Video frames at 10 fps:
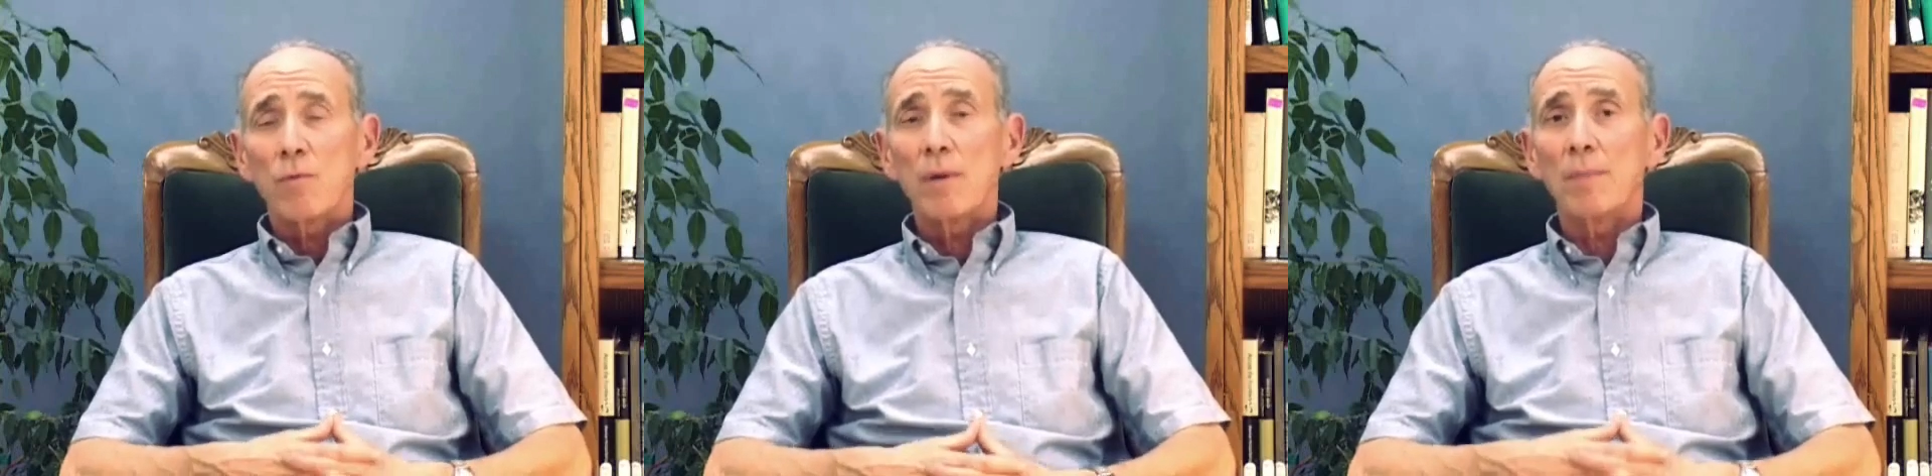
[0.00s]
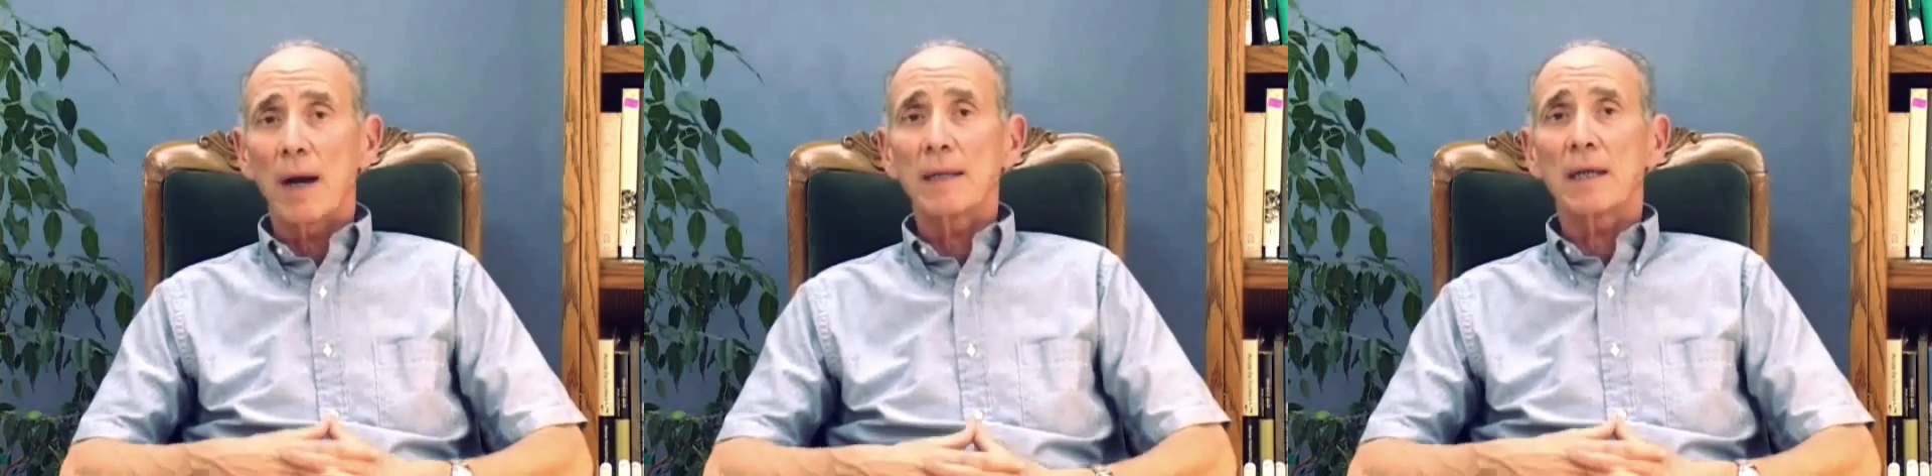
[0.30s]

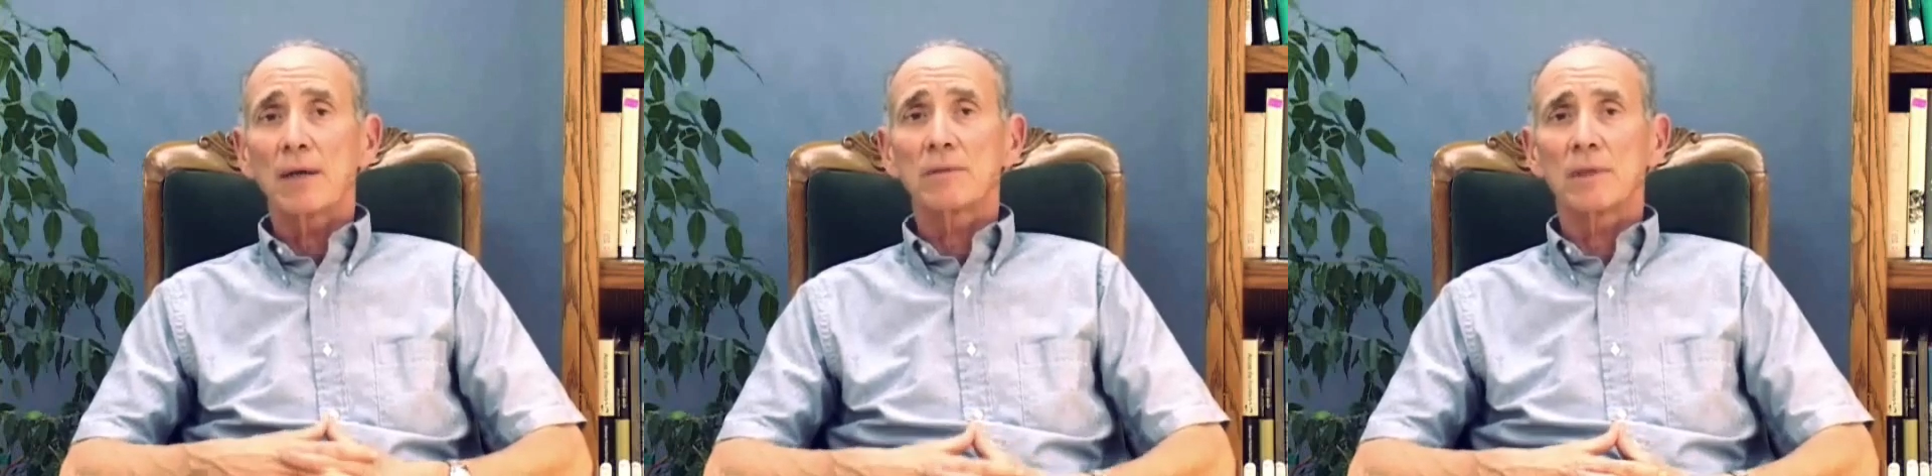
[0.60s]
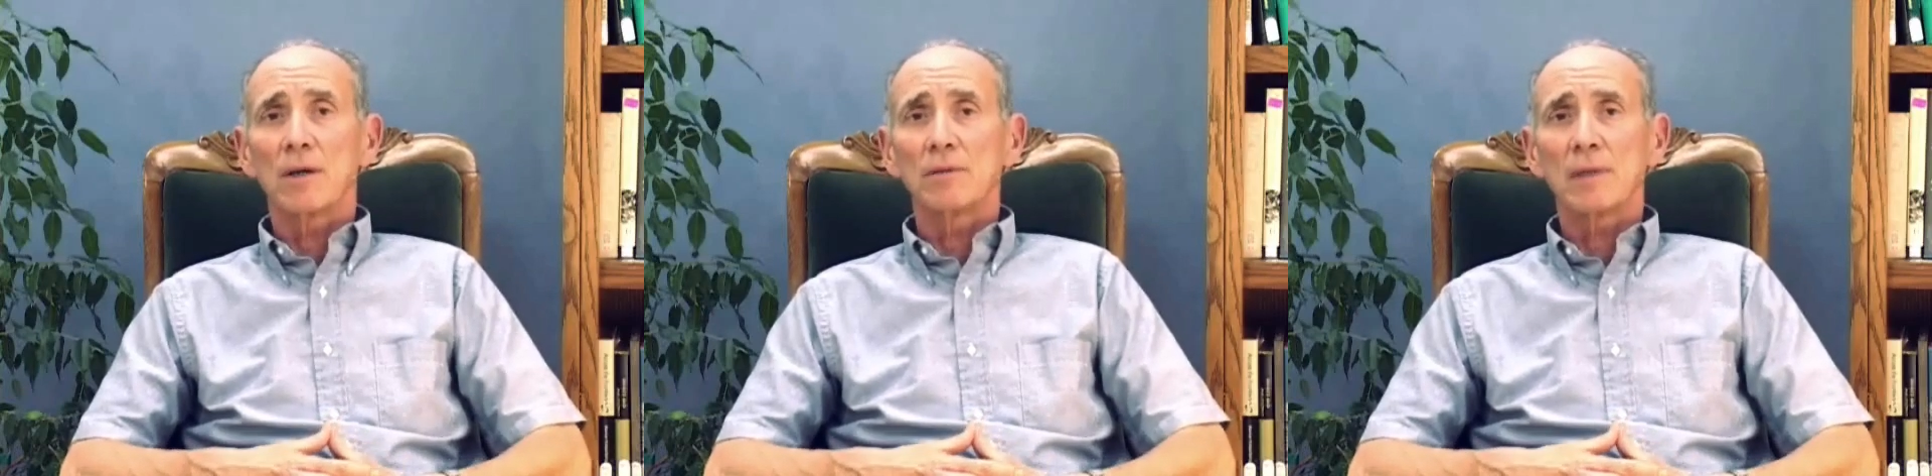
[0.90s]
remind
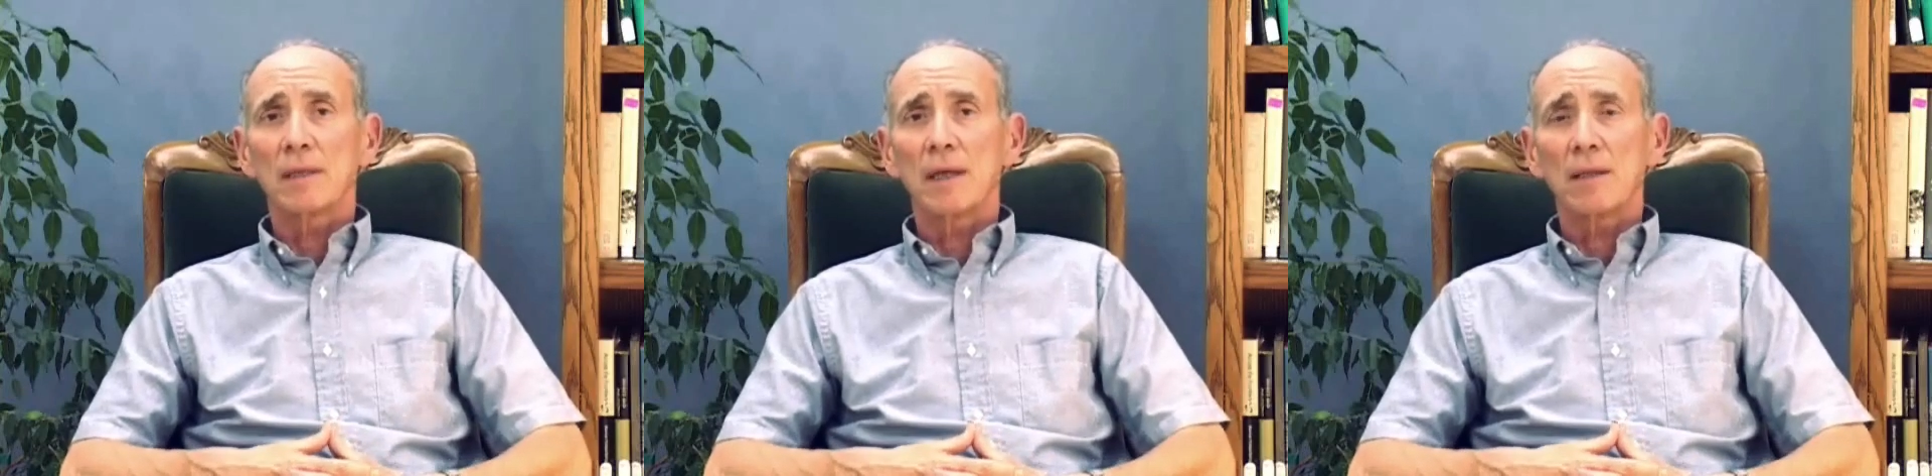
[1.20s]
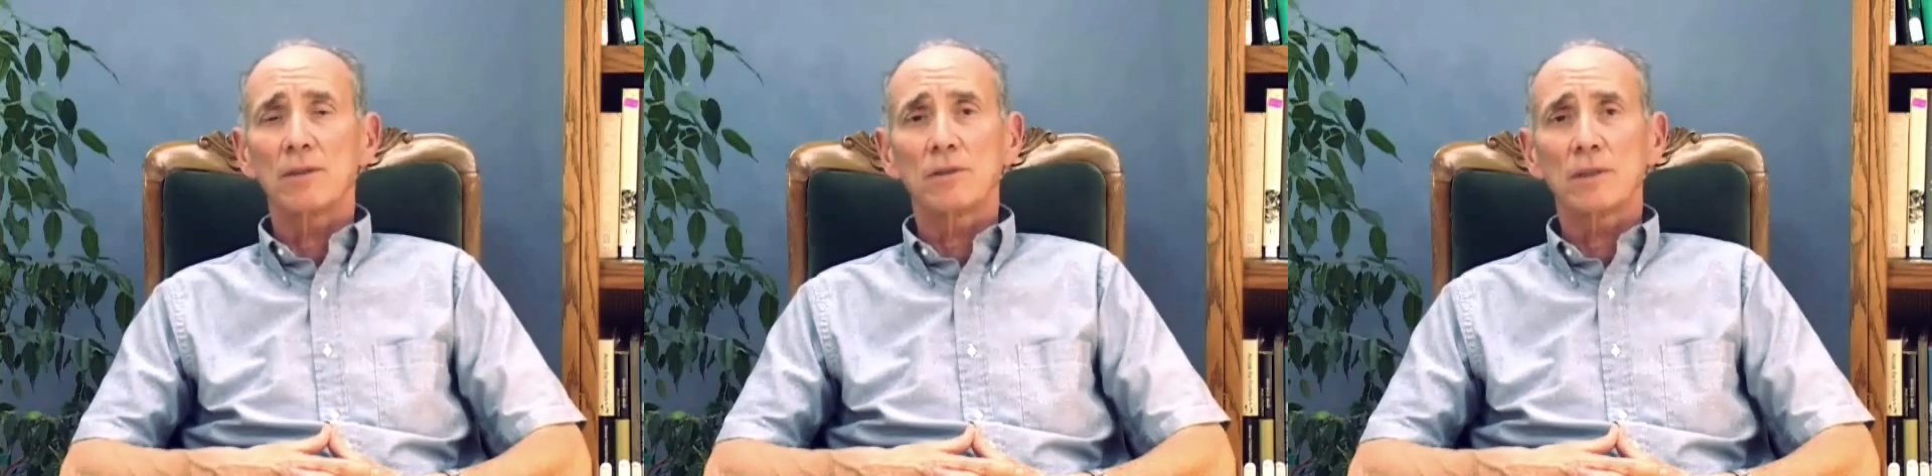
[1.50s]
ourselves that
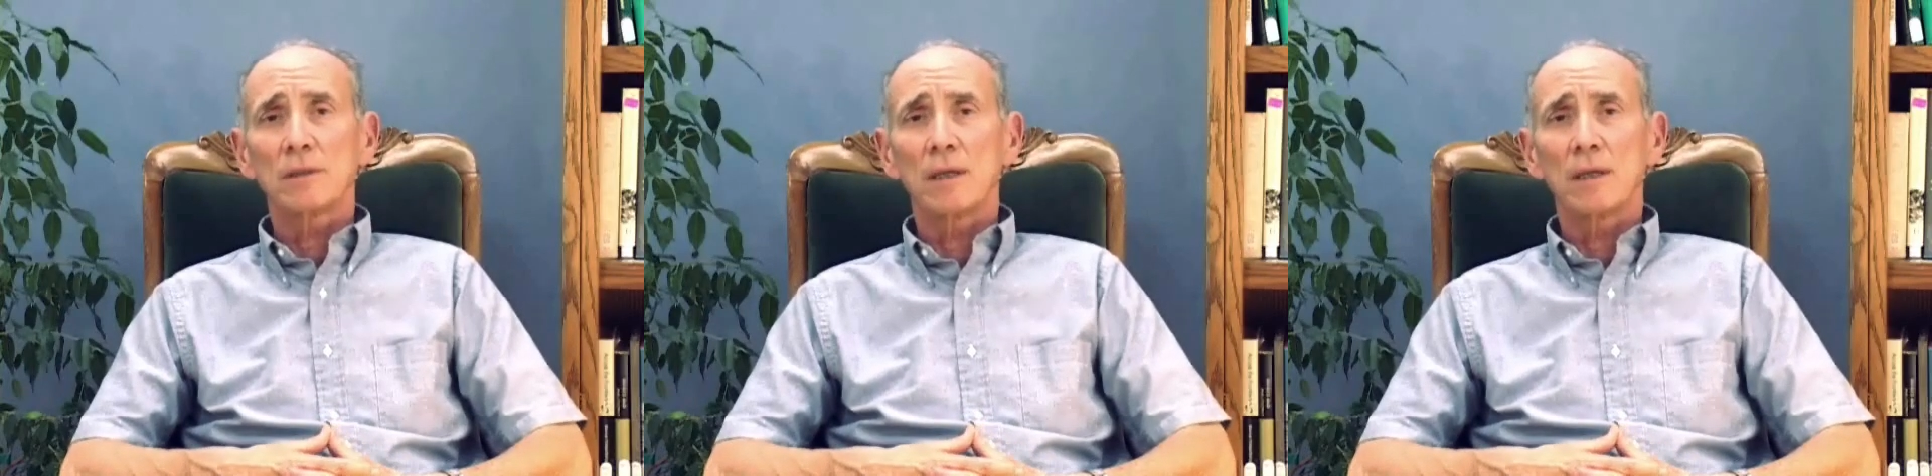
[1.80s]
death is just